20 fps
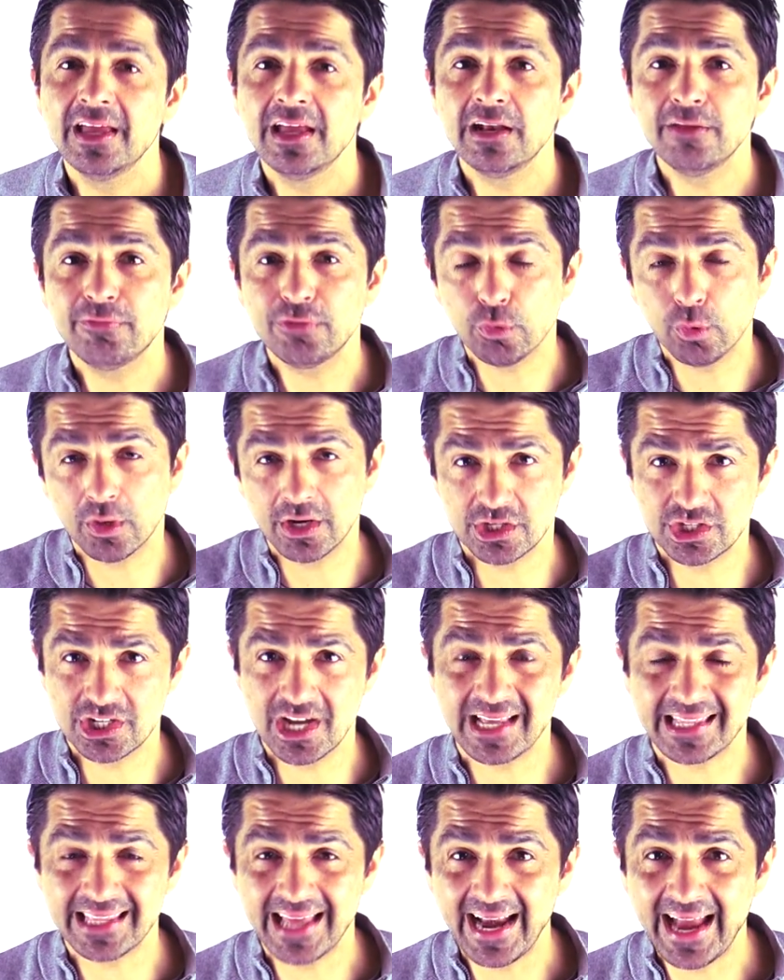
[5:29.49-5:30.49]
And if you want to
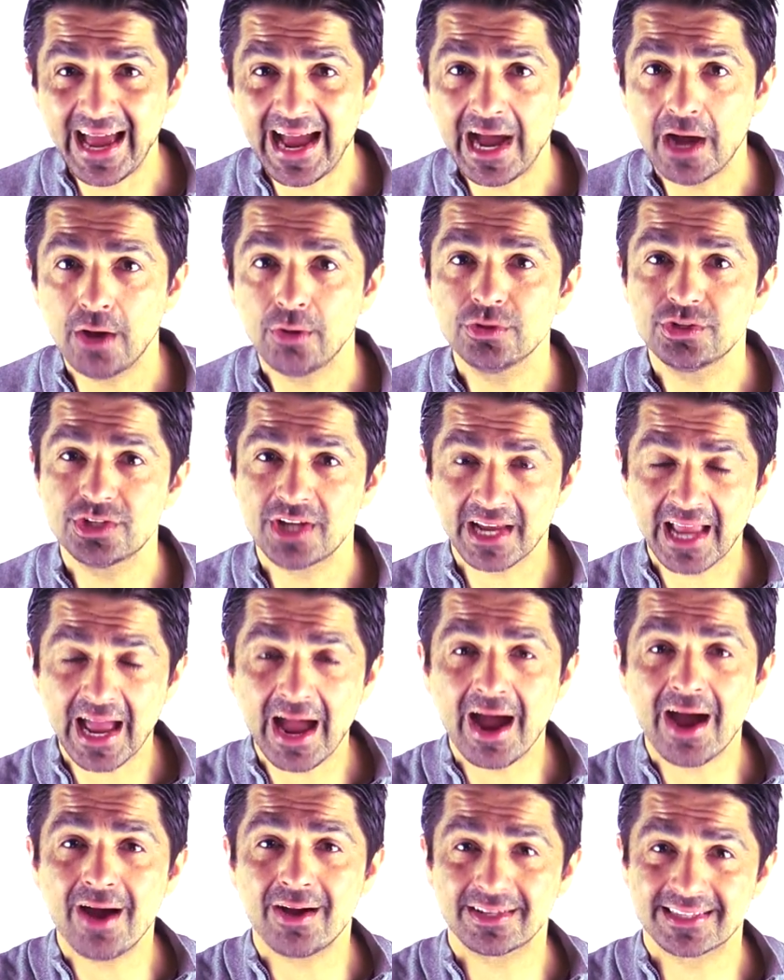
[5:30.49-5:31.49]
check that out, check
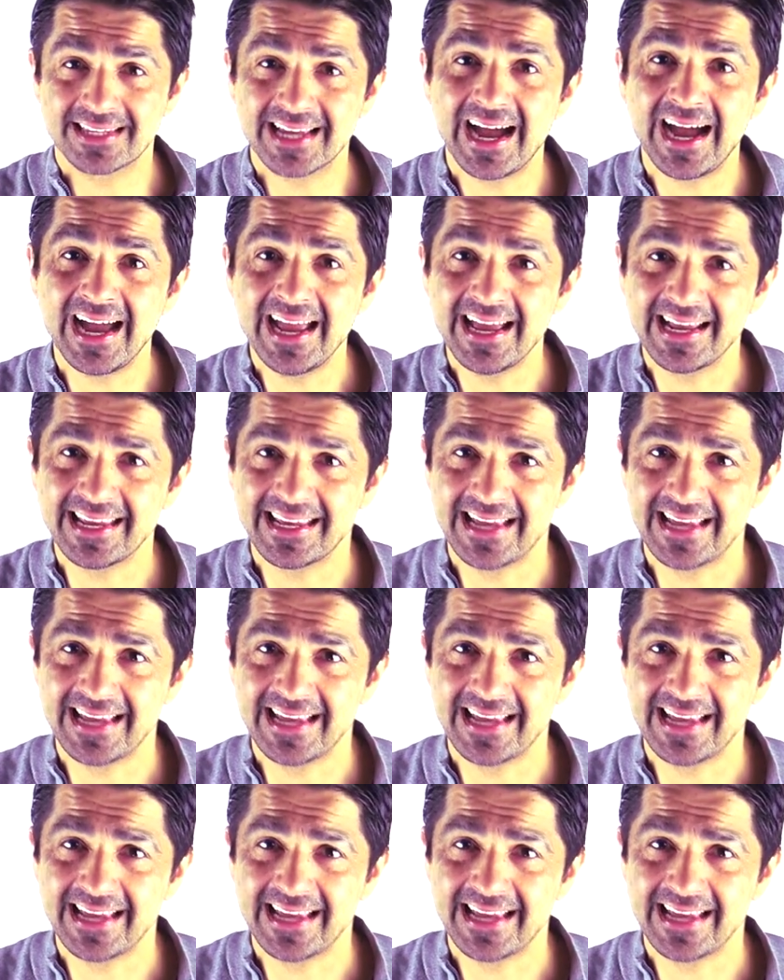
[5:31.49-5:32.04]
out our tire